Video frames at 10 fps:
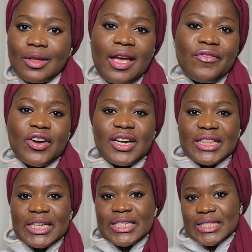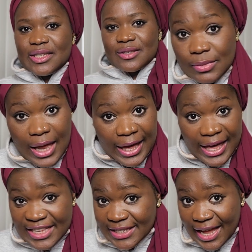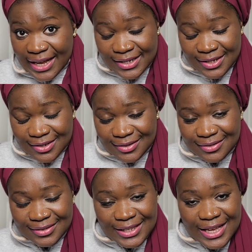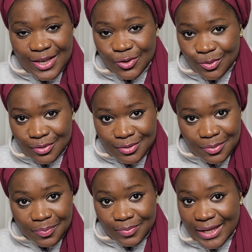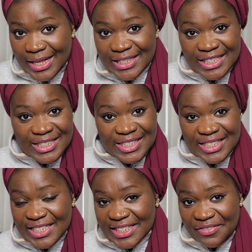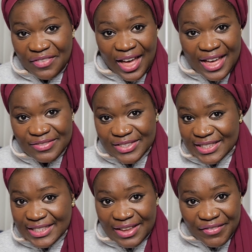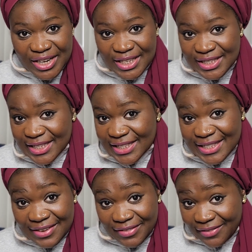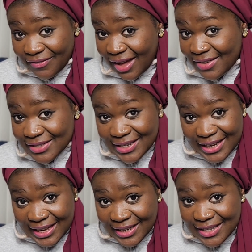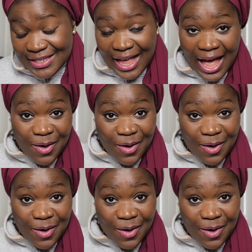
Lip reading: every other thing is easy. Like I said, get used to getting 65s and 70s and 75s and 80s.